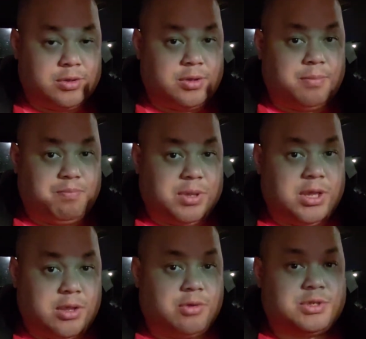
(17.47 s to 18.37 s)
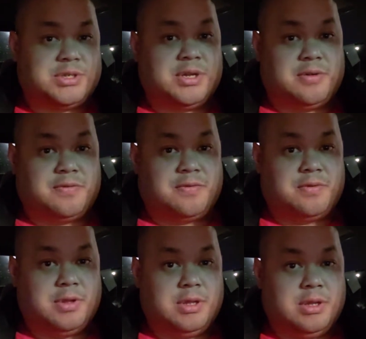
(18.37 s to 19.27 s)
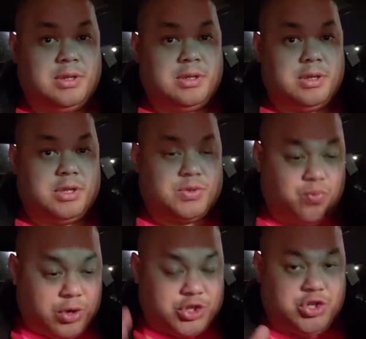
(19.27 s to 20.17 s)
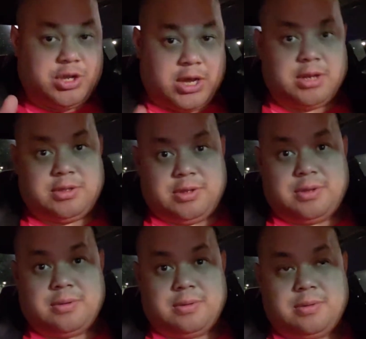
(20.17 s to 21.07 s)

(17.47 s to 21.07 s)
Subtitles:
to be yourself is what you gotta do.